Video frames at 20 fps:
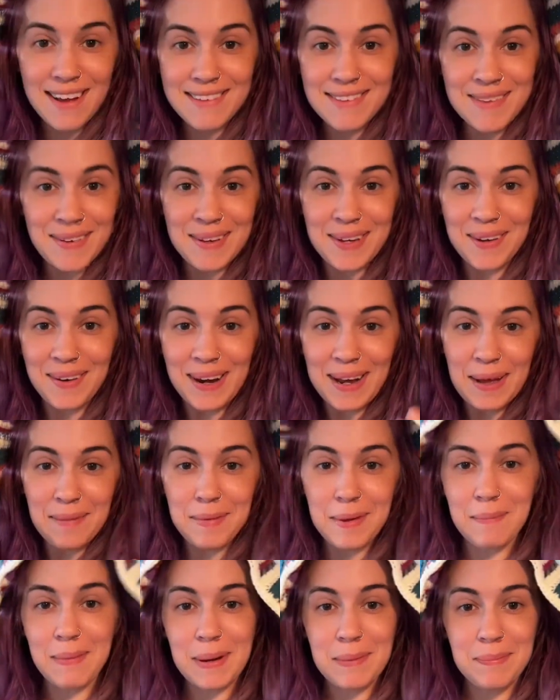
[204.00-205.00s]
So here I am
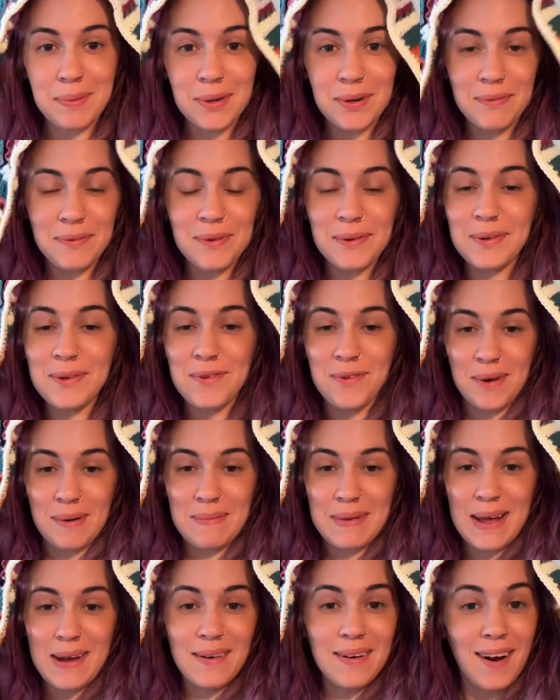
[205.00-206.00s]
in my beautiful trimmed
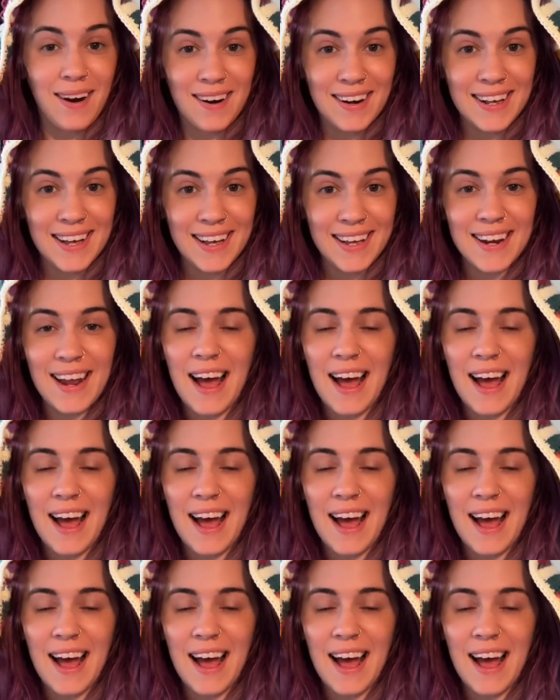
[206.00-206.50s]
out cardigan.